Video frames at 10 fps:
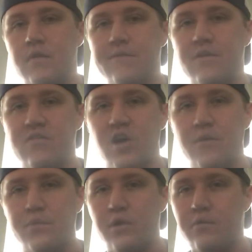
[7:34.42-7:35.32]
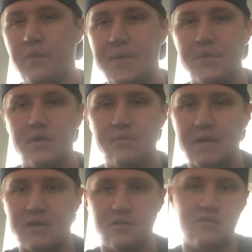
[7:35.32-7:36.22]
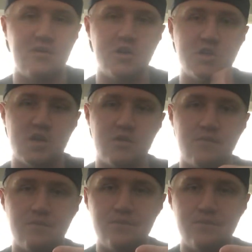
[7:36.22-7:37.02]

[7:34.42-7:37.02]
if this helped you maybe make a decision